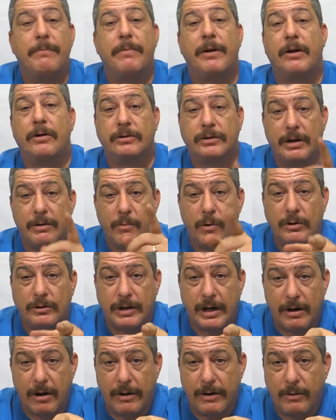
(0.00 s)
because there was
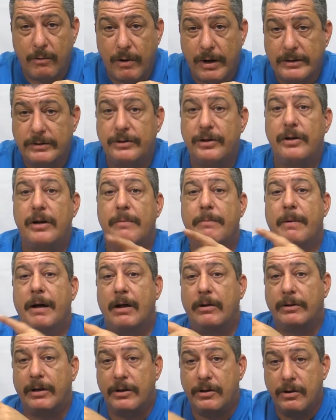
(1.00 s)
another question
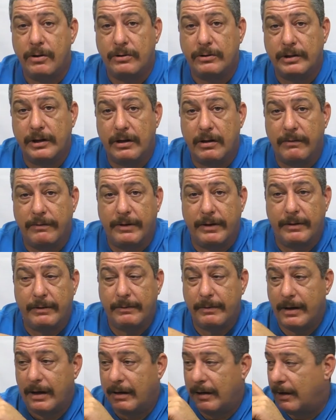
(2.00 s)
about the using of the